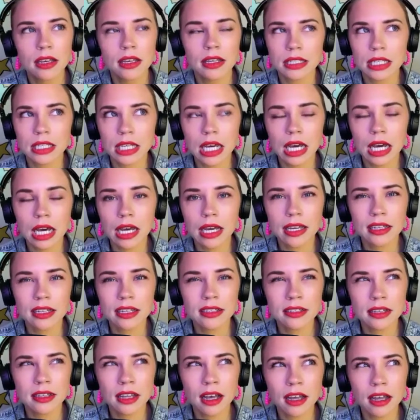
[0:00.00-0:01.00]
Yeah,
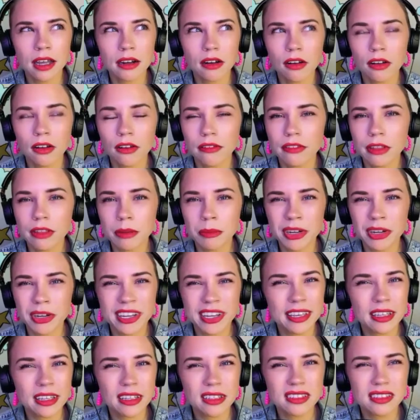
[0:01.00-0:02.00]
and not all of them are
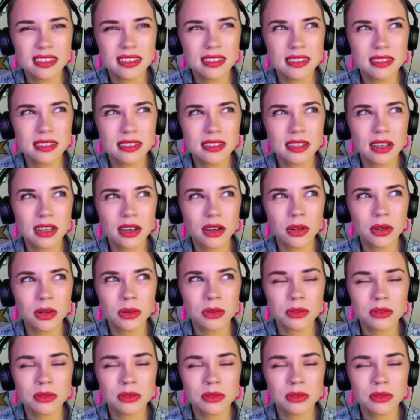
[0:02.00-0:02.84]
kids. So,